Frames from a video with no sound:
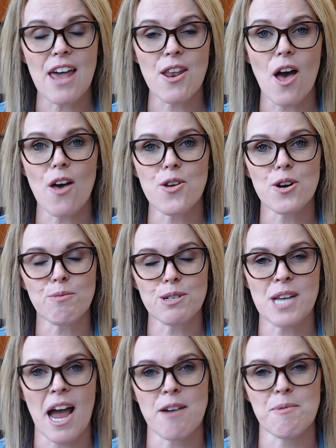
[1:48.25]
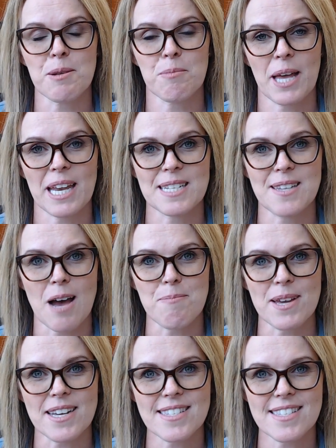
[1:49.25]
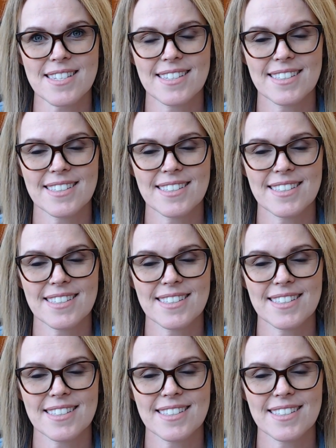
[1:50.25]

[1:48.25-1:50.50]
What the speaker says: and other retirement planning topics.